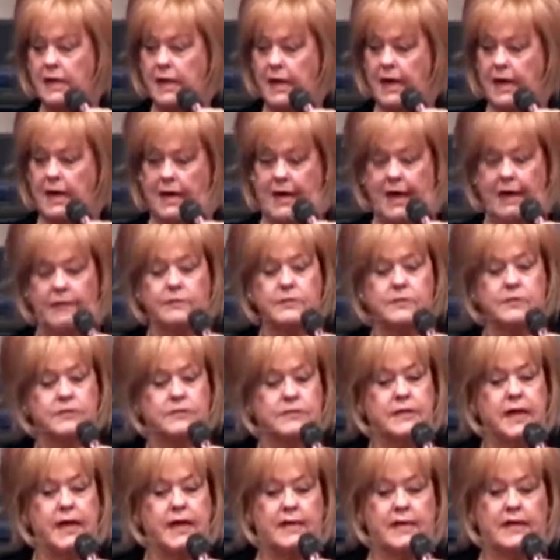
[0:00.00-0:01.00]
And I was
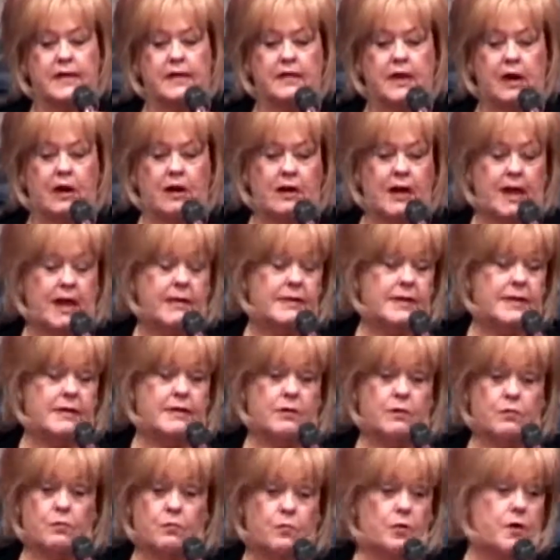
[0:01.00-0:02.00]
standing there, and I didn't
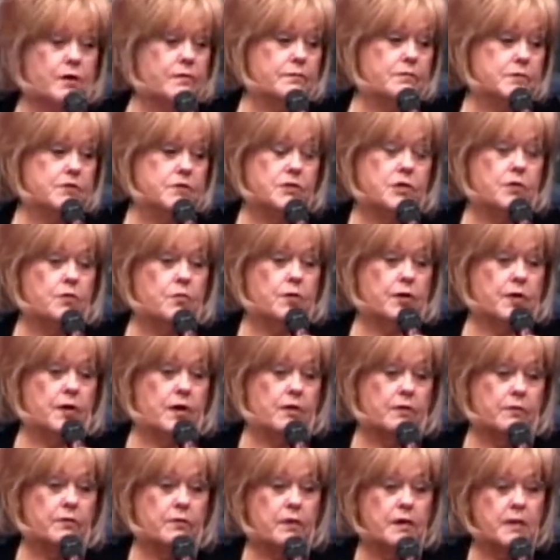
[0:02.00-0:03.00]
know what was going
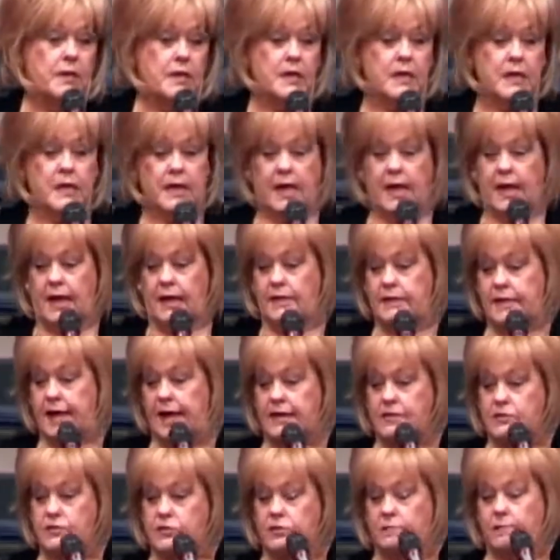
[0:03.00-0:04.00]
on. And
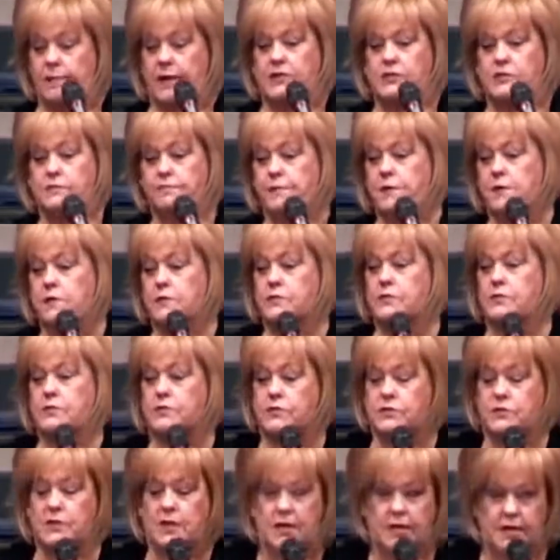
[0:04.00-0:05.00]
Dexter, my spiritual
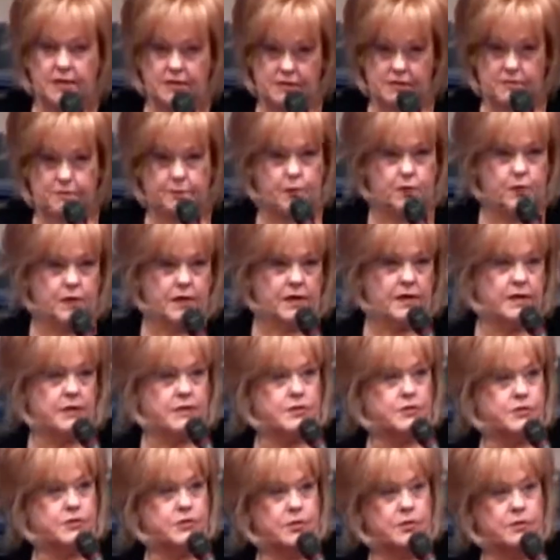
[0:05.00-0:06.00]
son, he's a born again
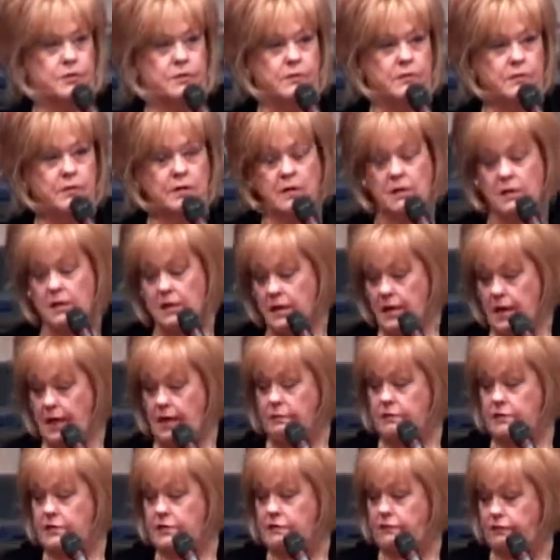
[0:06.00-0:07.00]
Jew he
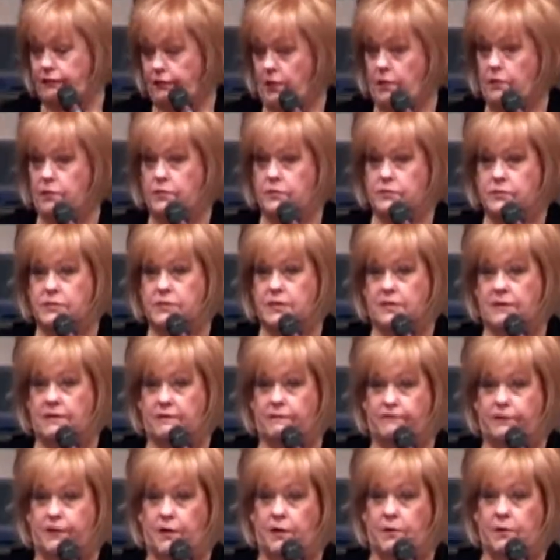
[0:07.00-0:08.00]
was froze in the
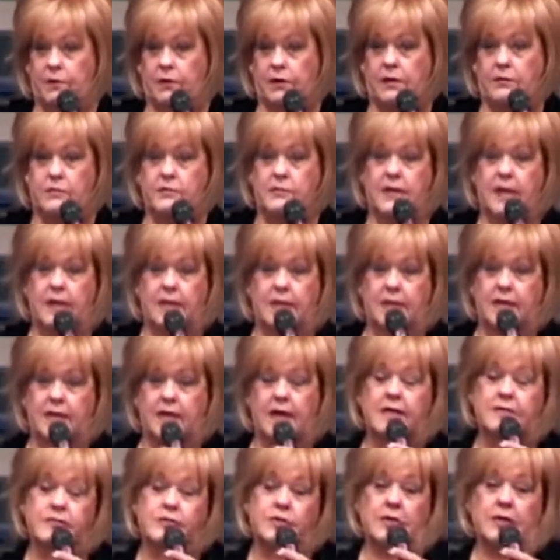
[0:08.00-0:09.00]
floor because he had to
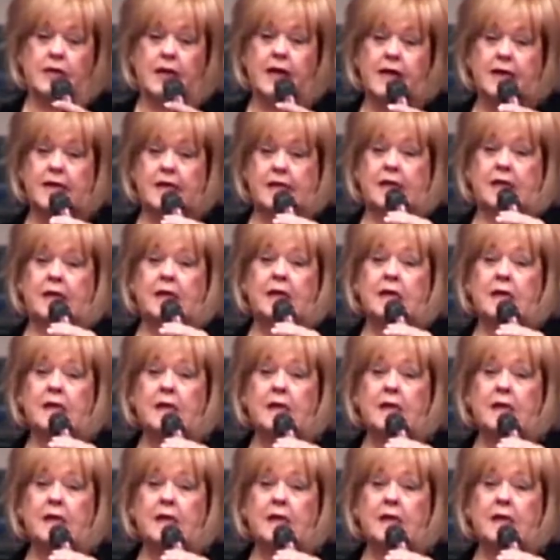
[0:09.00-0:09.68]
catch a lady